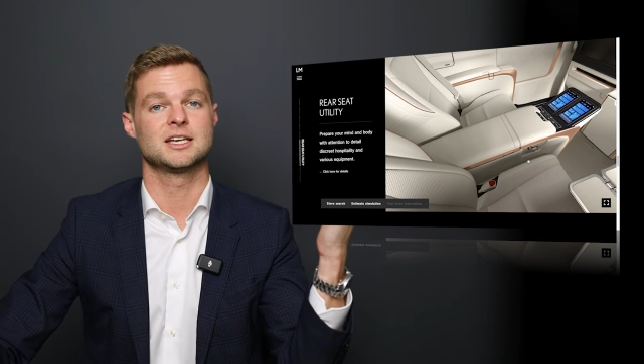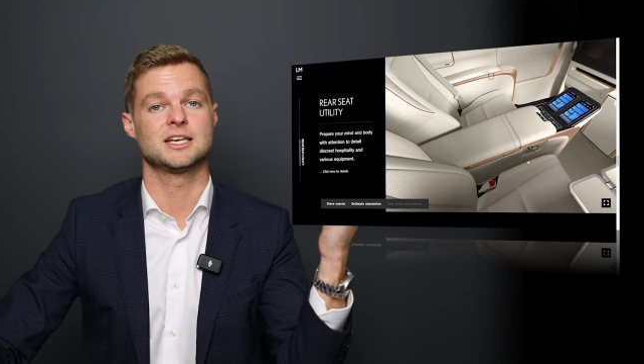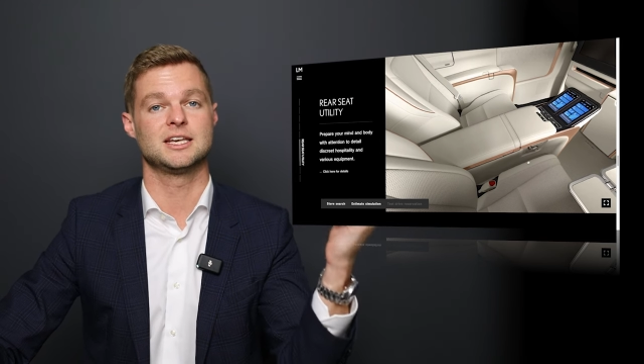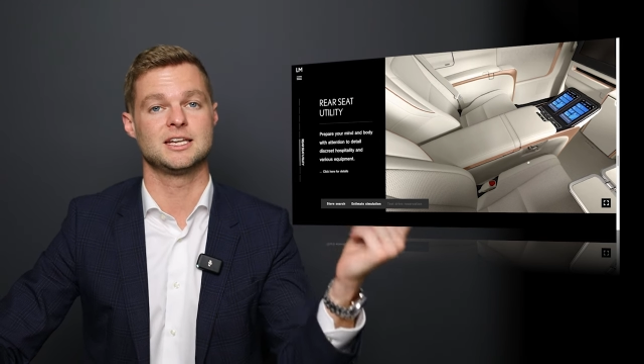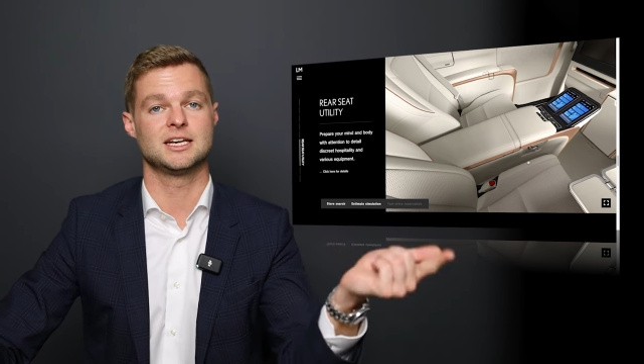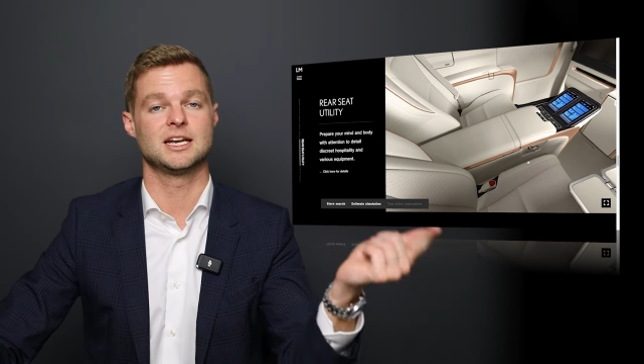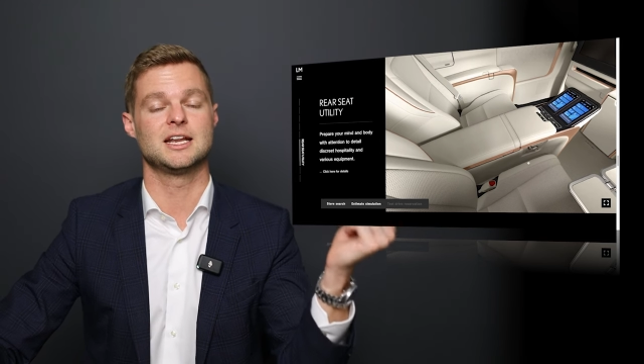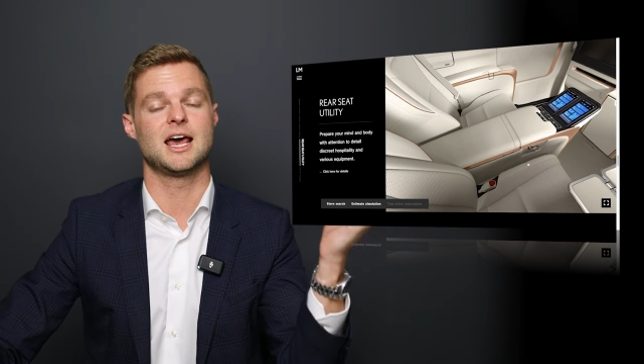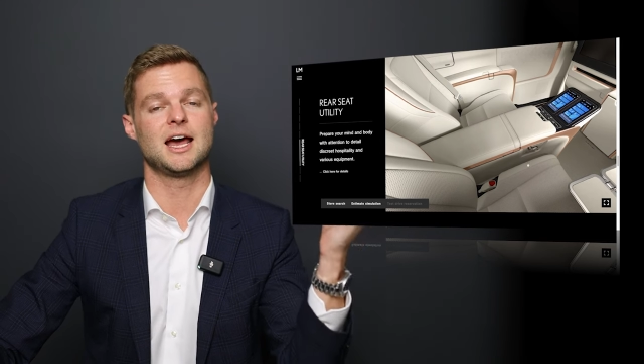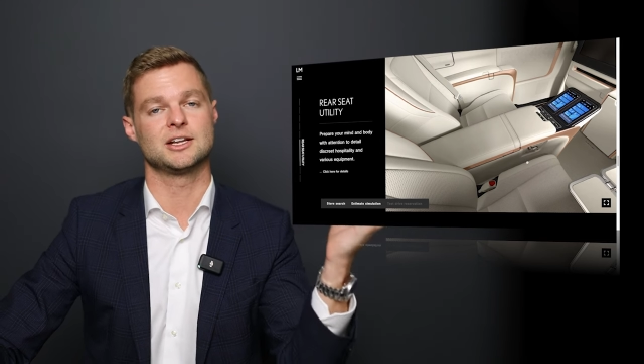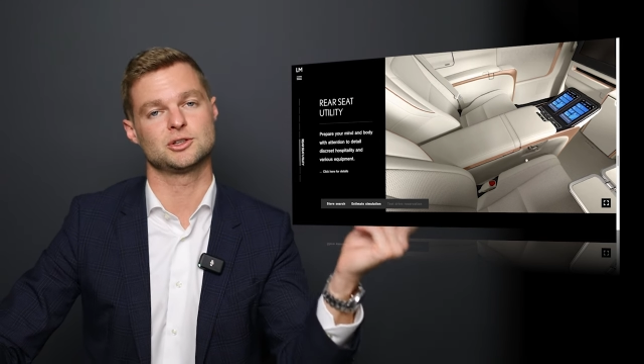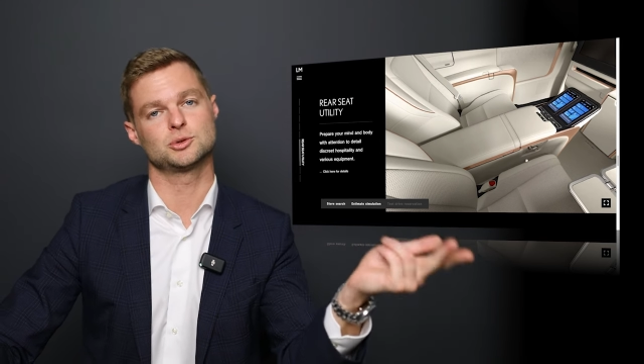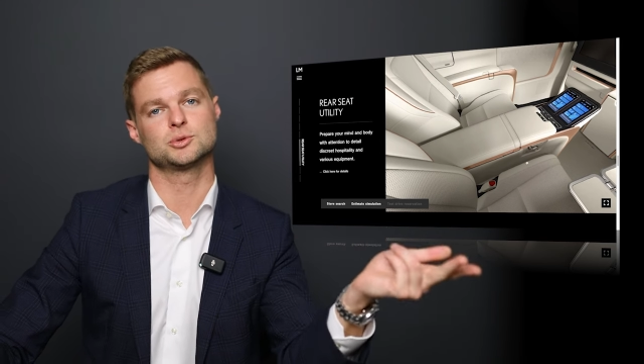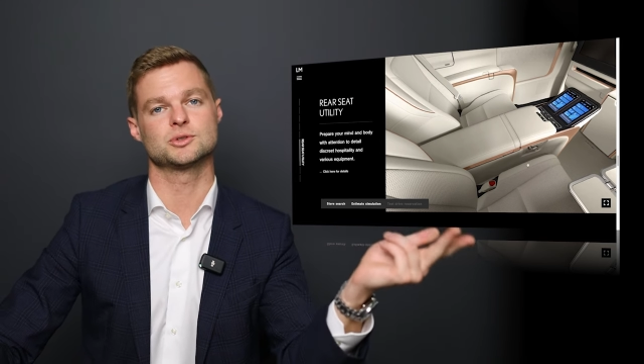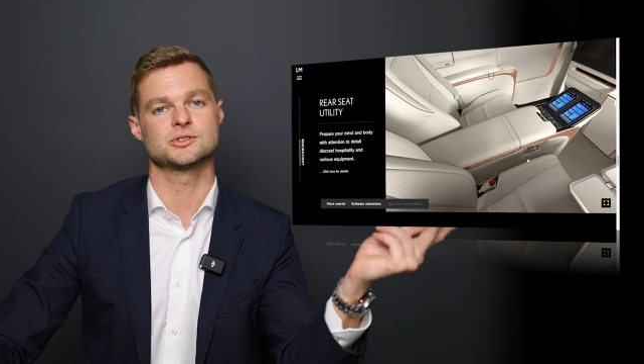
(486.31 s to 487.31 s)
heated
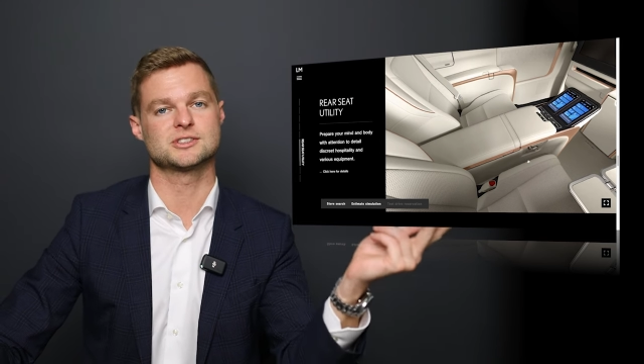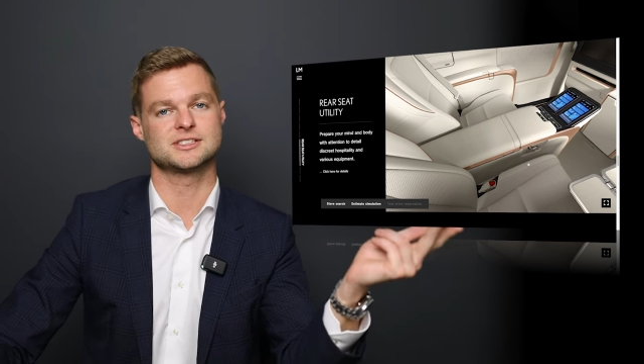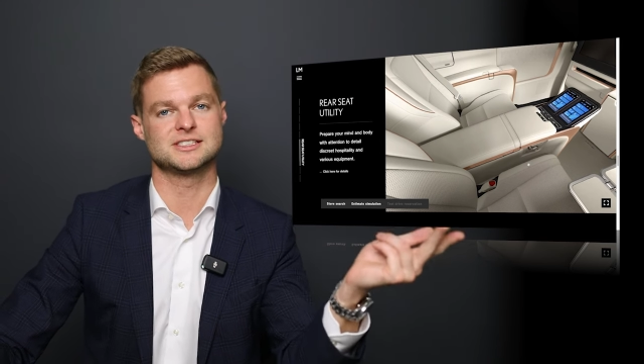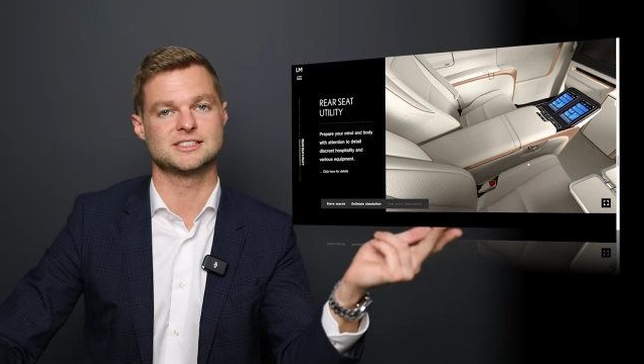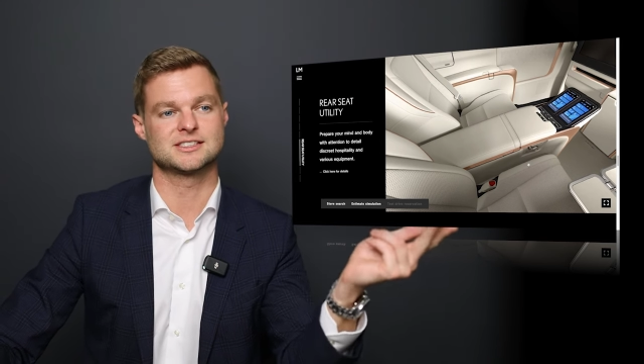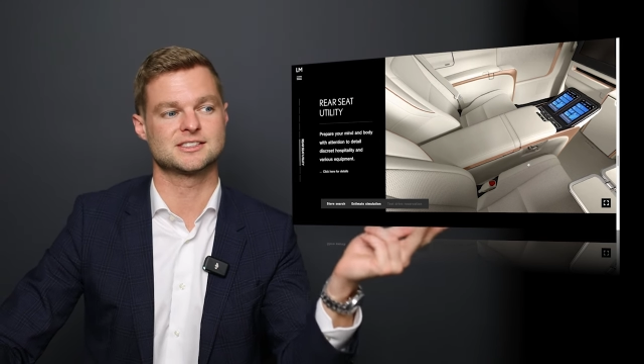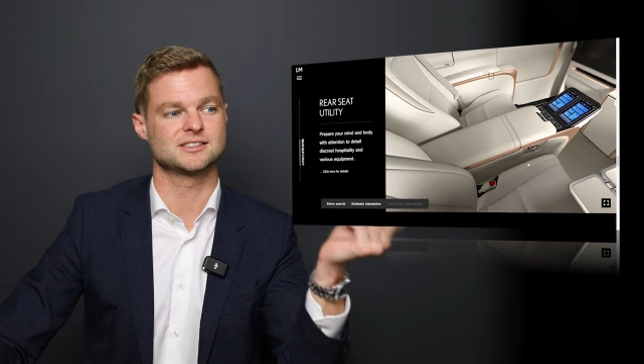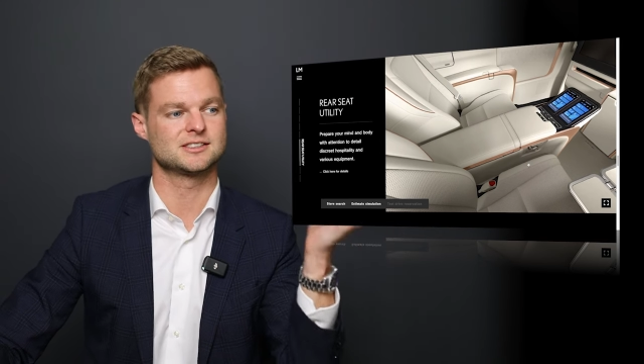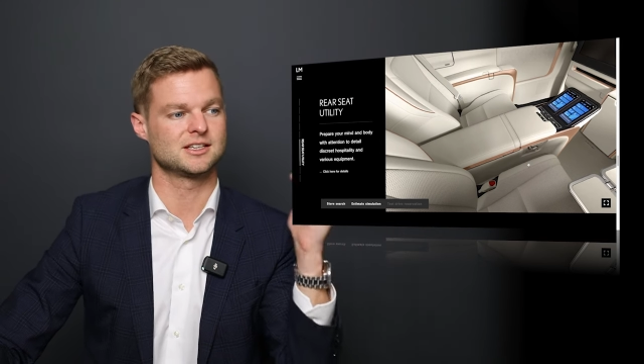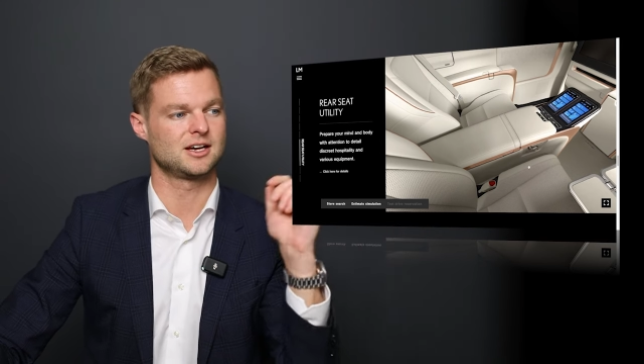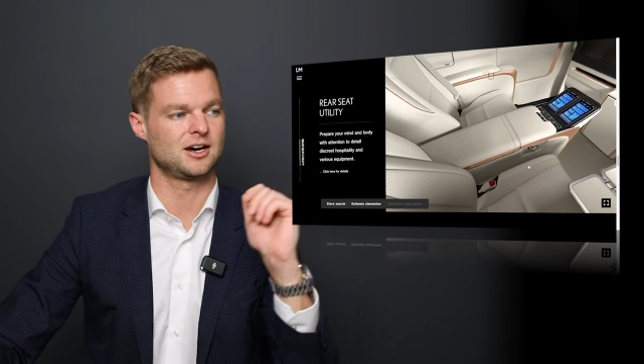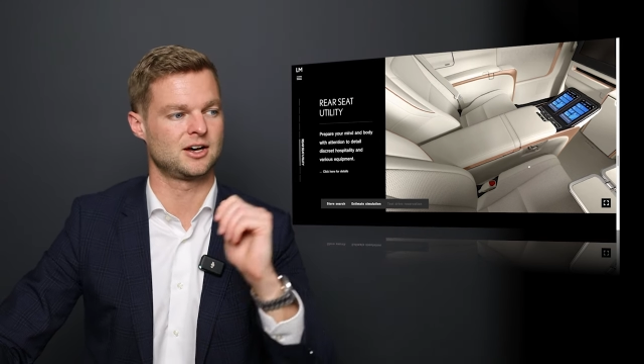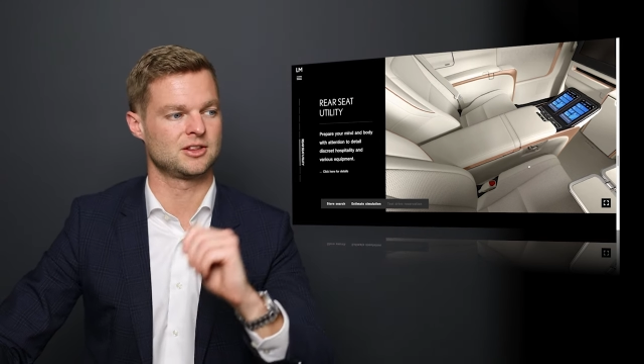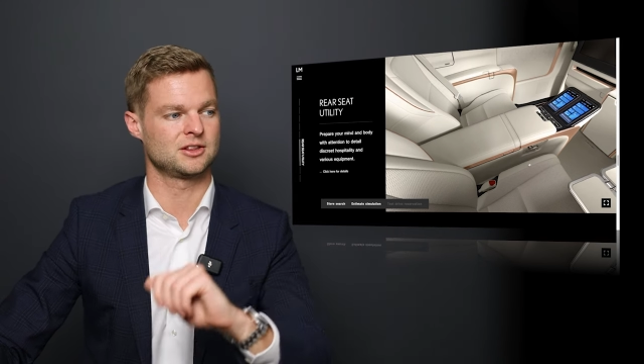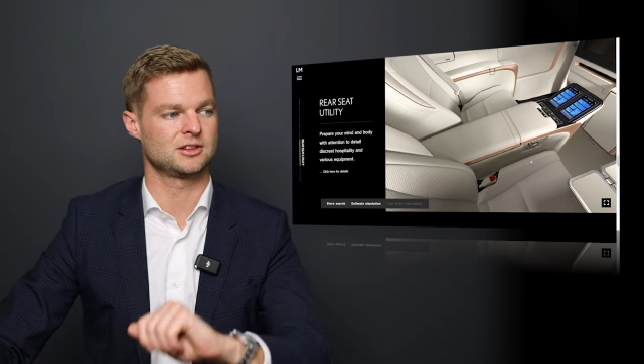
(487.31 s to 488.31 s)
and cooled seats
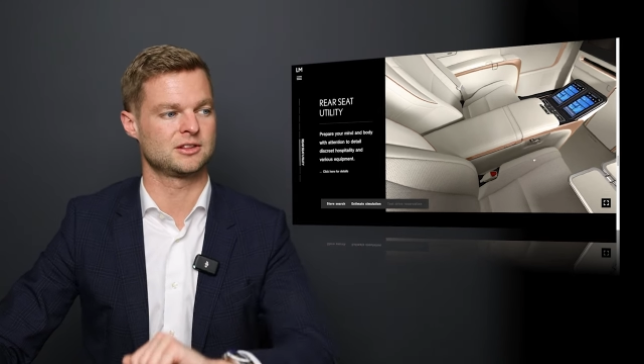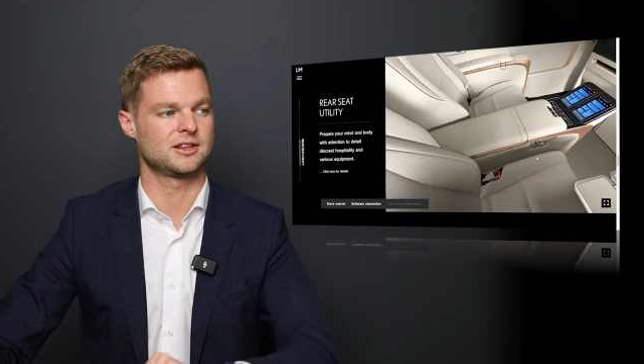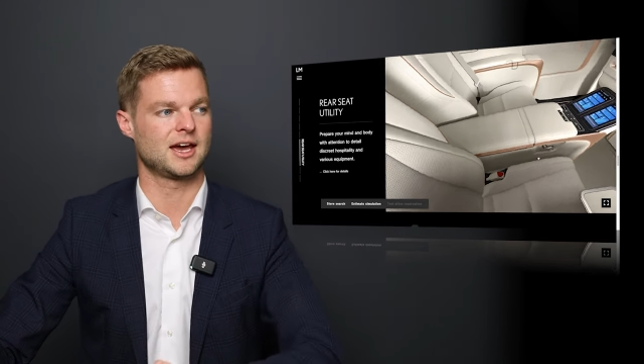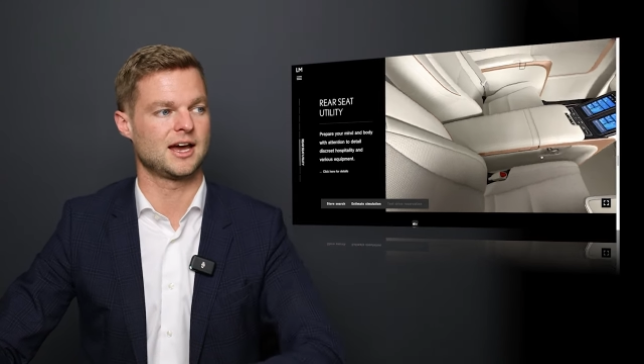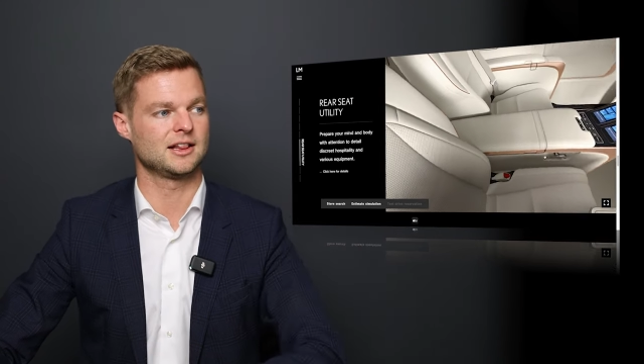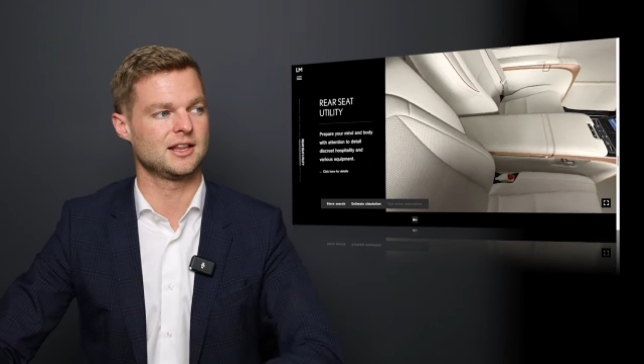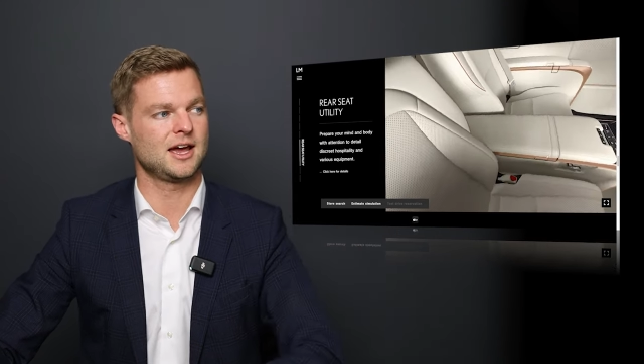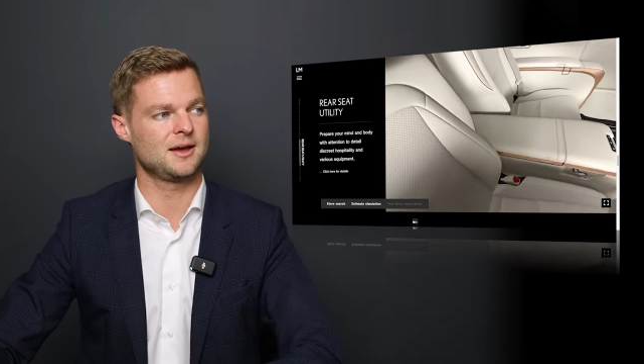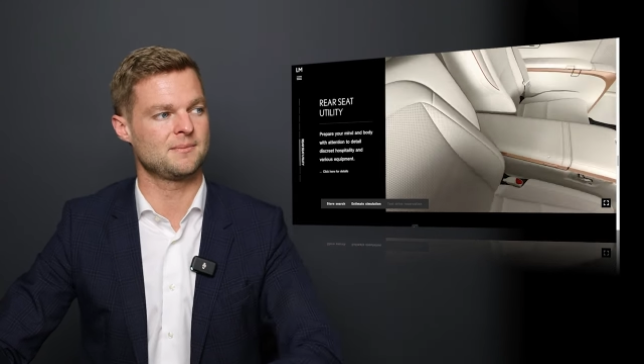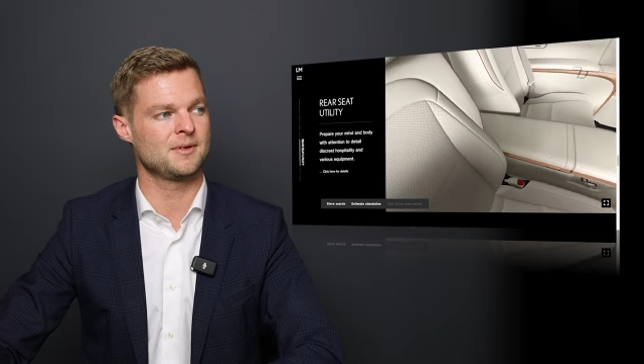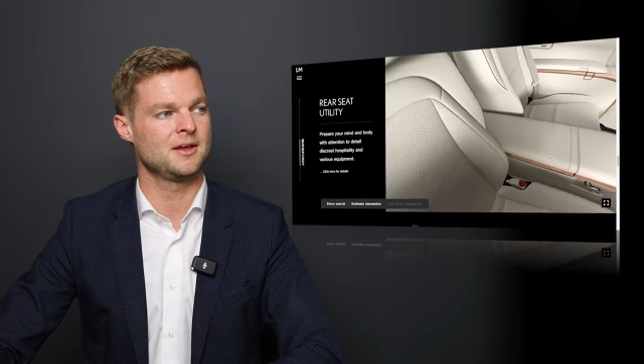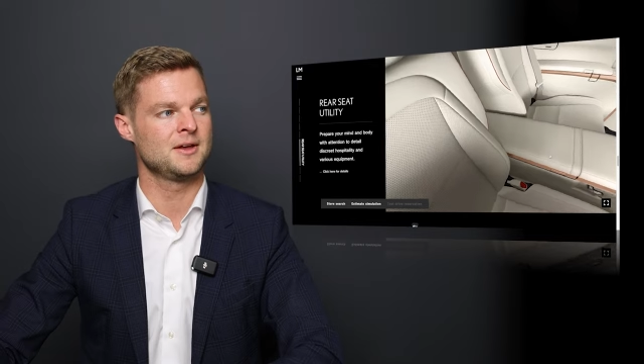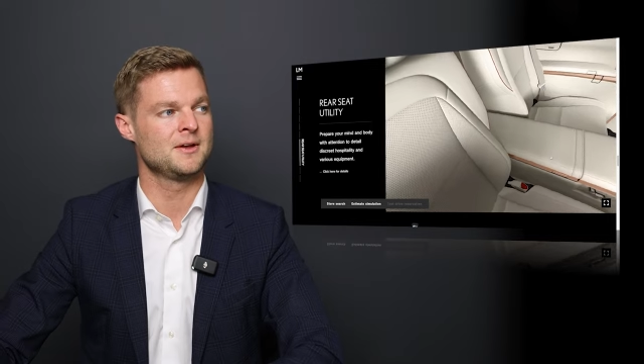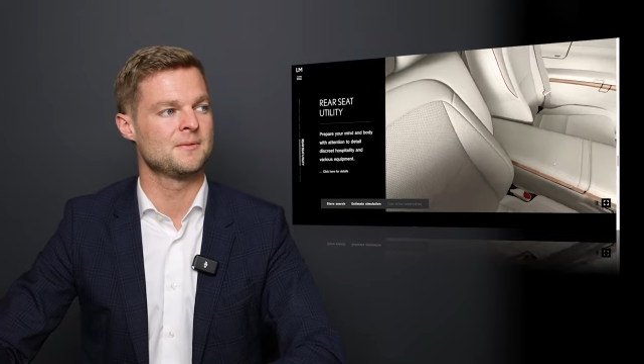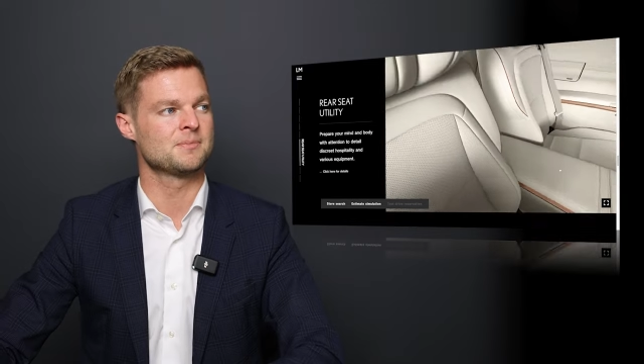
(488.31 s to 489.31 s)
on the LM.